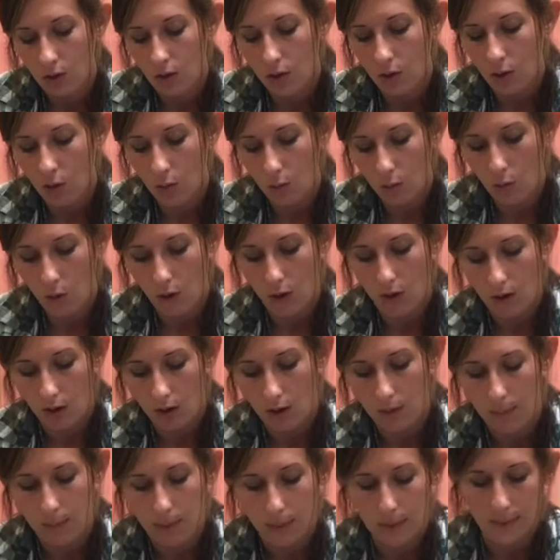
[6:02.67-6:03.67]
the wall
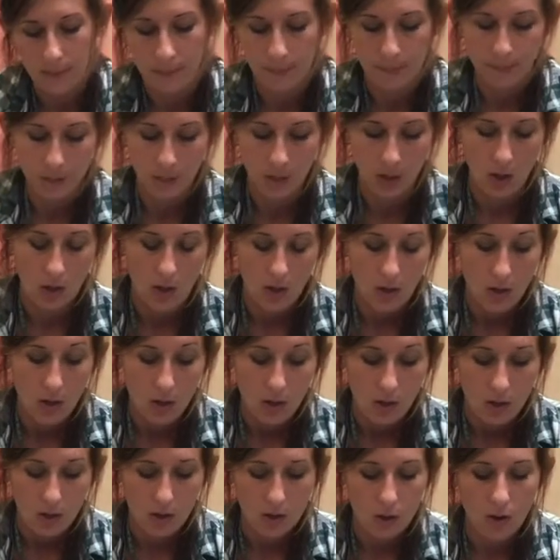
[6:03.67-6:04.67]
up.
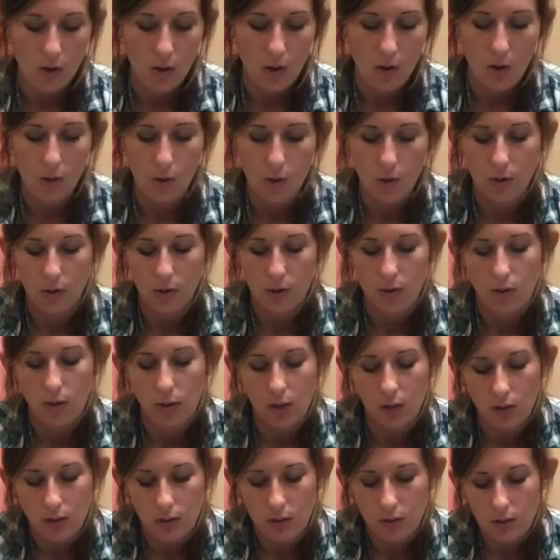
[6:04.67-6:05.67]
So you
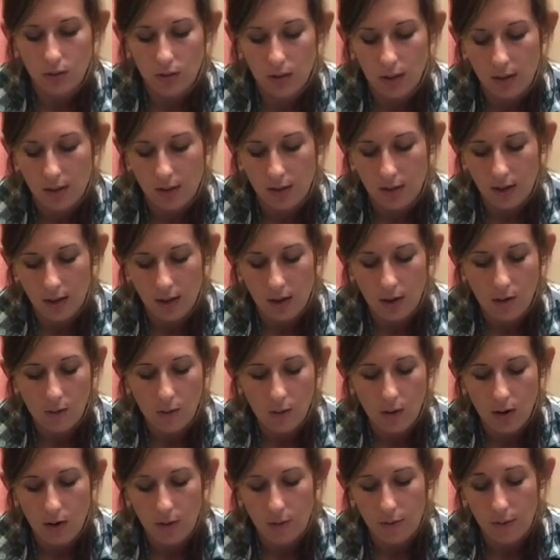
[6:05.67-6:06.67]
can do this
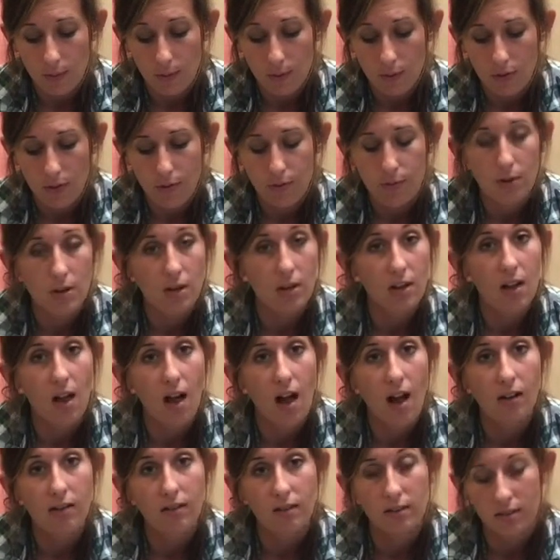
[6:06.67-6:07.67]
anywhere from 3
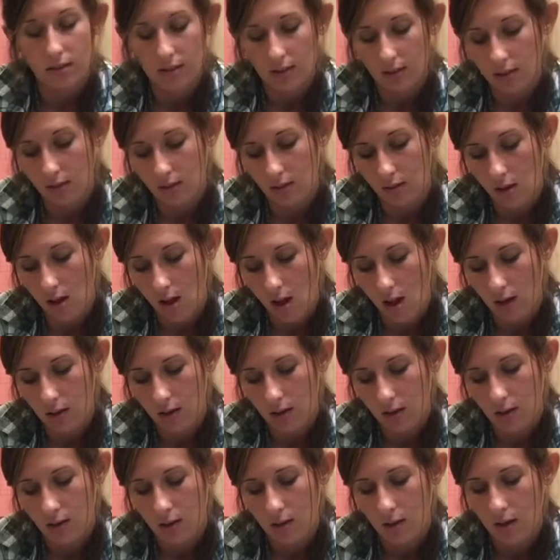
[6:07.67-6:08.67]
o'clock to 6
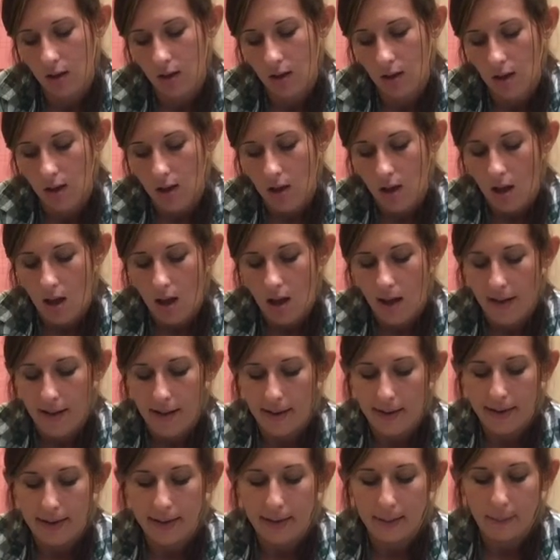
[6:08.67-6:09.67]
o'clock.
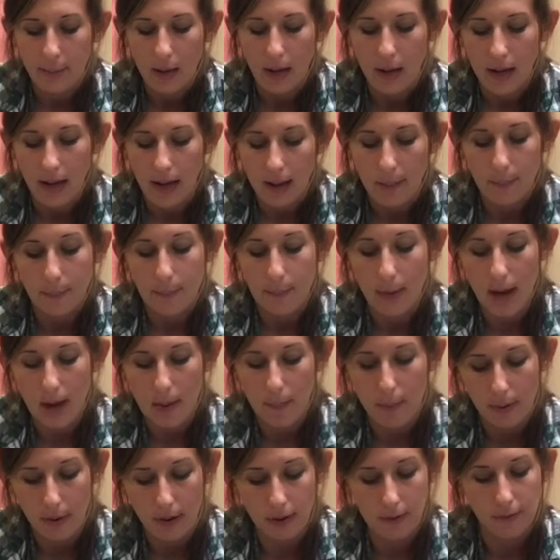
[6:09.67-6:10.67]
Um, my
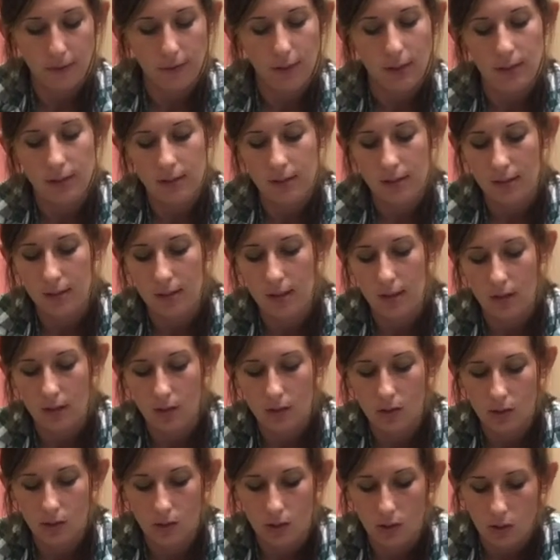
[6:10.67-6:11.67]
preference
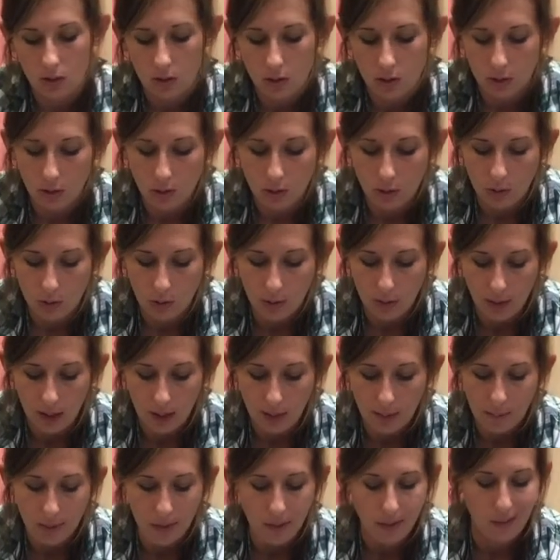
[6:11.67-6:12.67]
is to
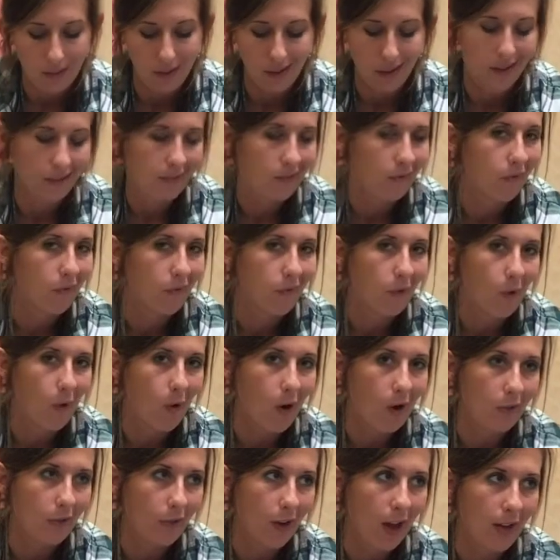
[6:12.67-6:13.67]
kind of be at like 4
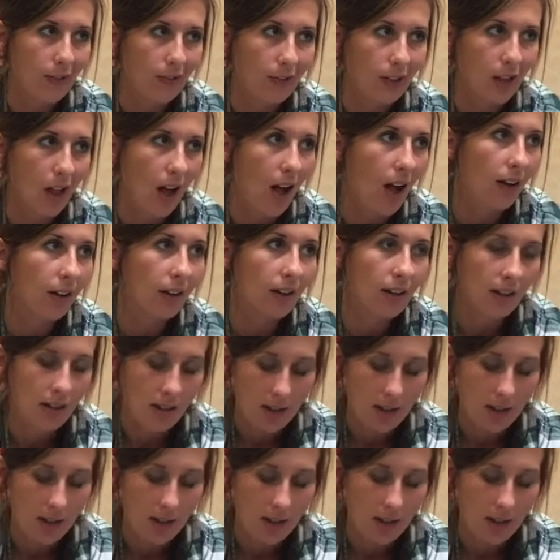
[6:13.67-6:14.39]
or 5 o'clock.